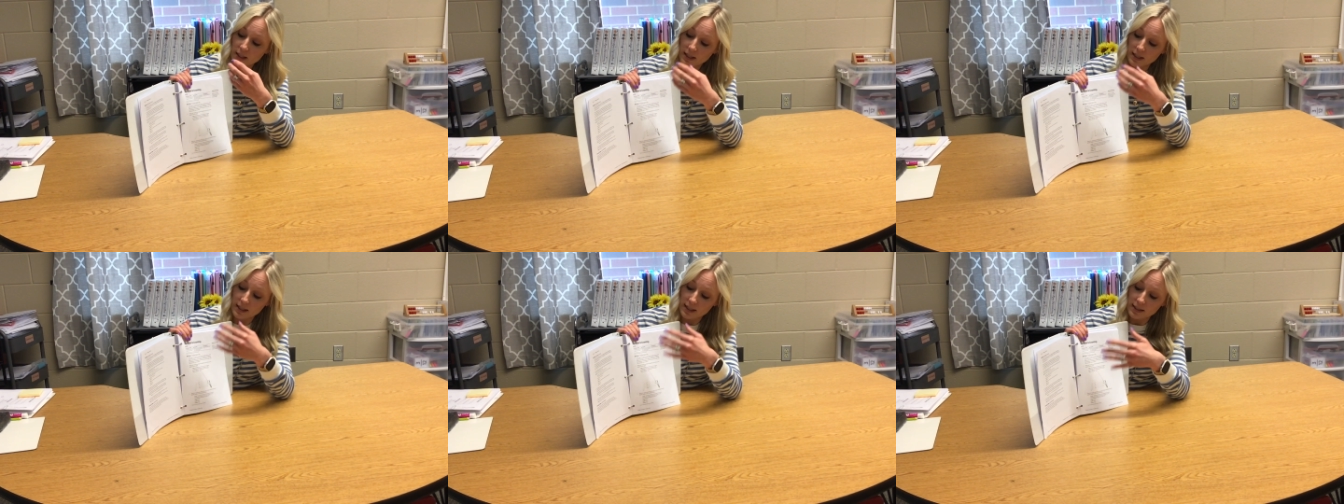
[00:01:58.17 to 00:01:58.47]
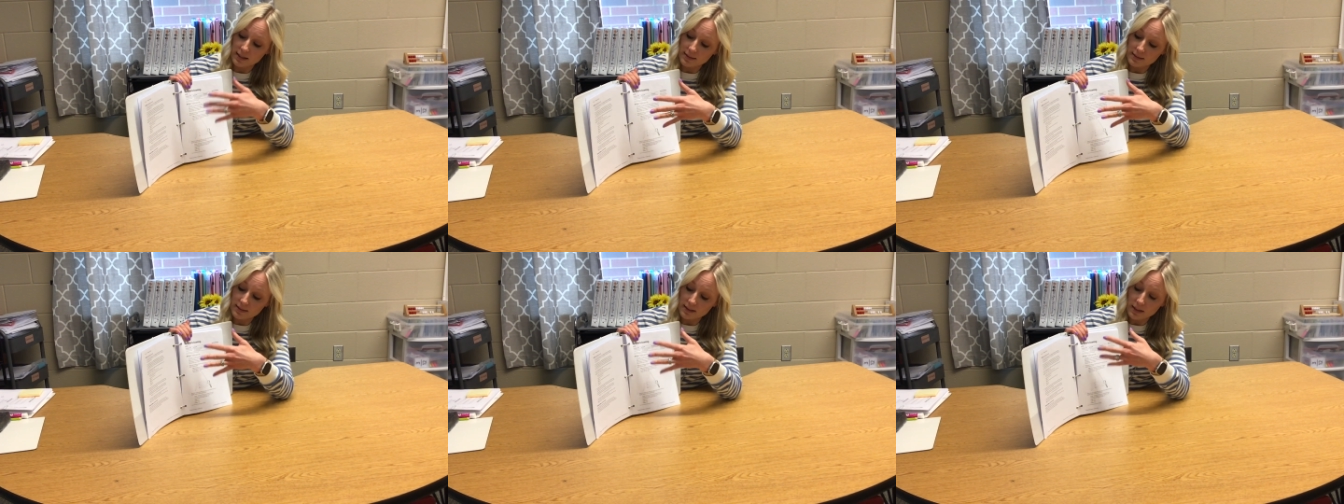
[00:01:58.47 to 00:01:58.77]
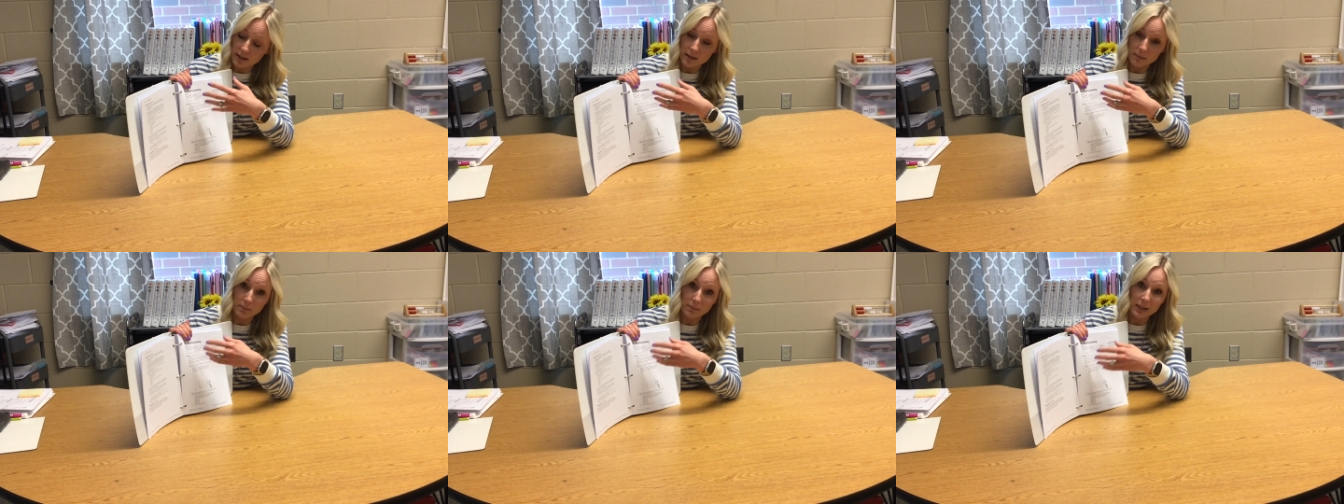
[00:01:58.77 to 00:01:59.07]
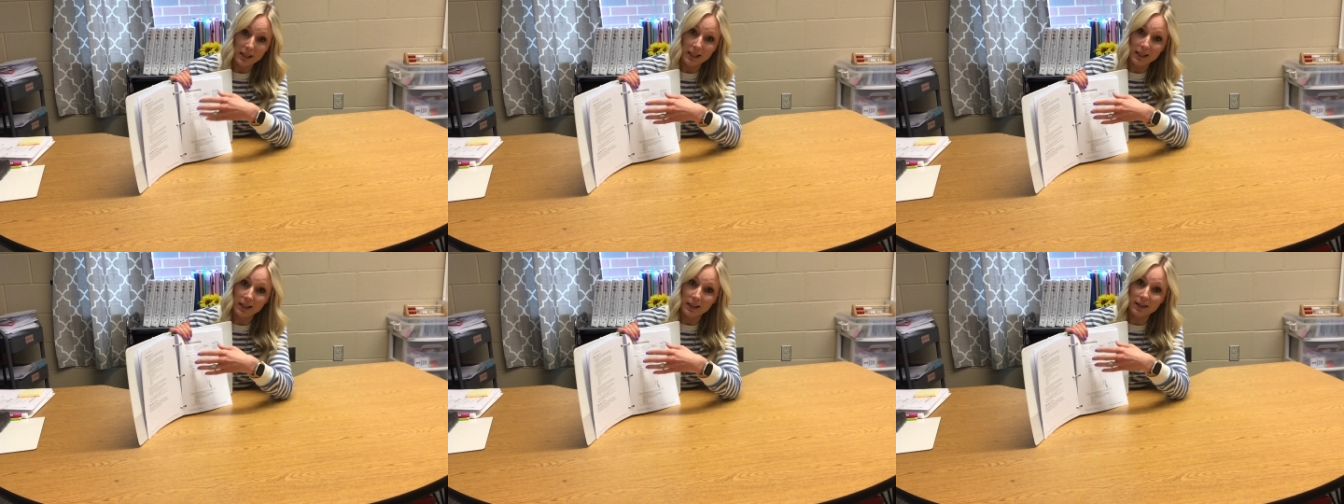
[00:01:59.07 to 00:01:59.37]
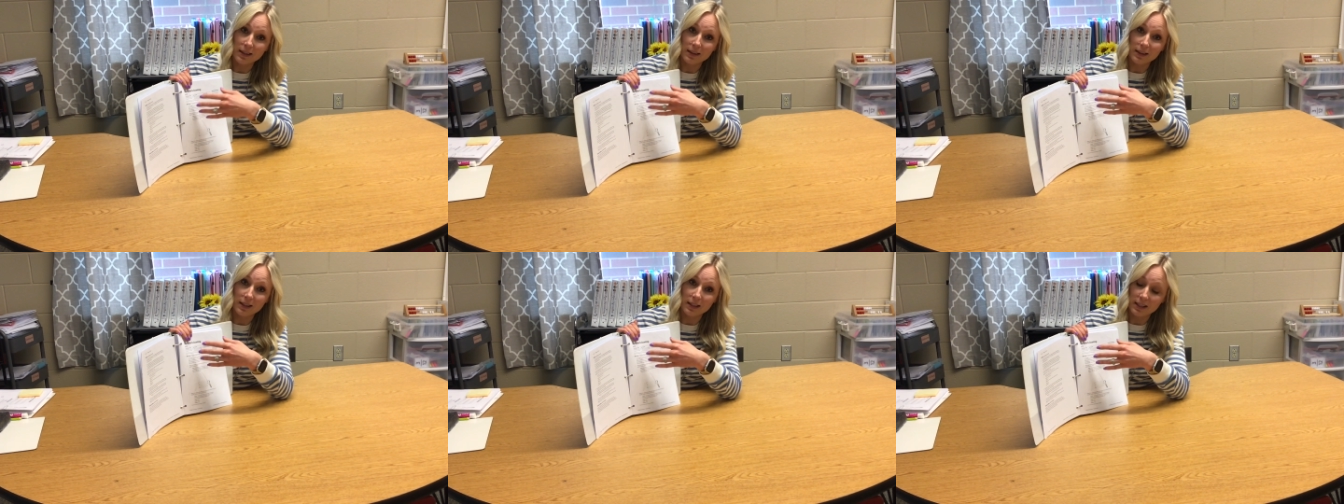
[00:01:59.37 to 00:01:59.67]
is meeting
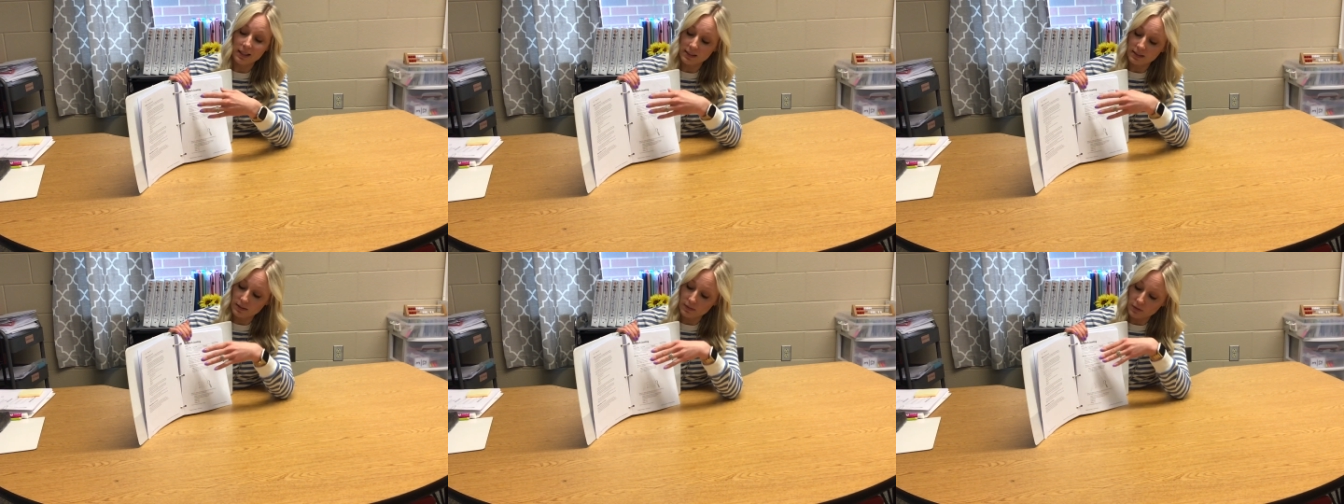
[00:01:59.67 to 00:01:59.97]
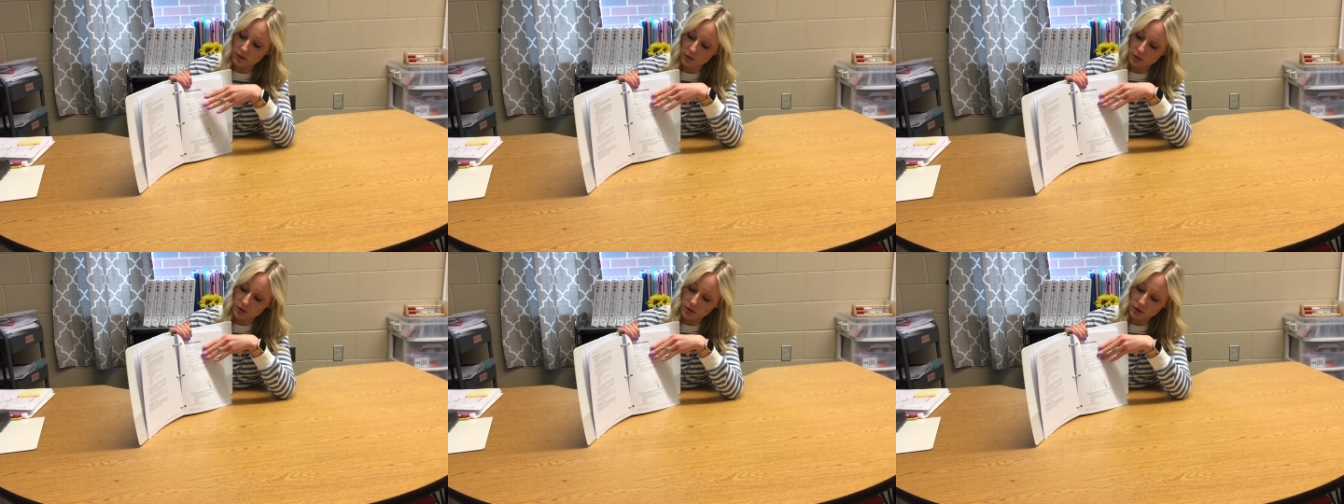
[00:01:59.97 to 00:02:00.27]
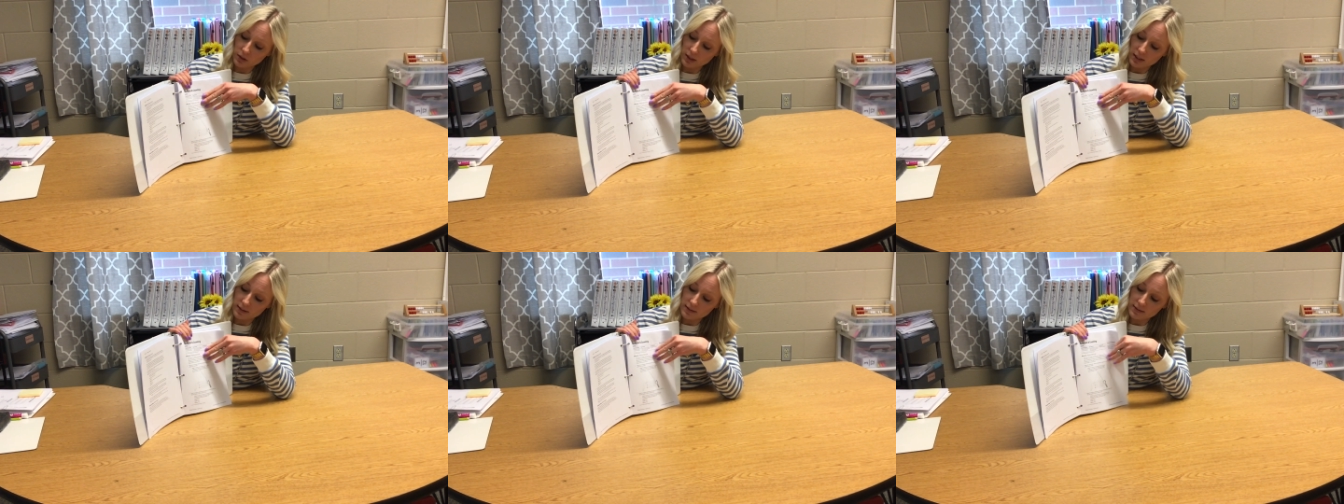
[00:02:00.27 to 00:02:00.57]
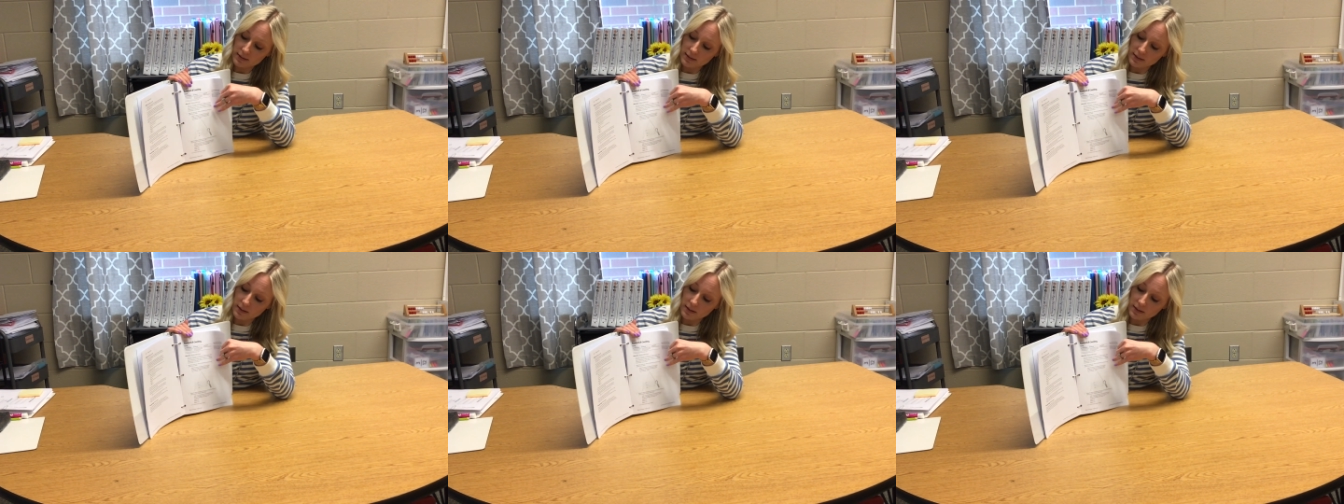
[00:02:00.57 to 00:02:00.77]
the needs of those students,